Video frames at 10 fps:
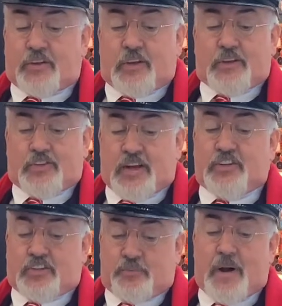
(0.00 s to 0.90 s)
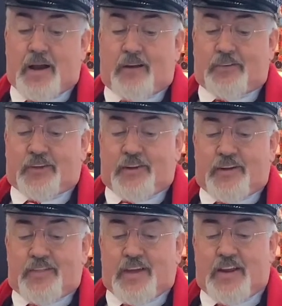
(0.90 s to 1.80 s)
Santa smiled.
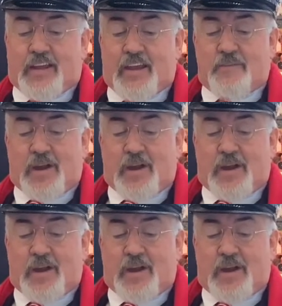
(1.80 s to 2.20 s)
Then he gave me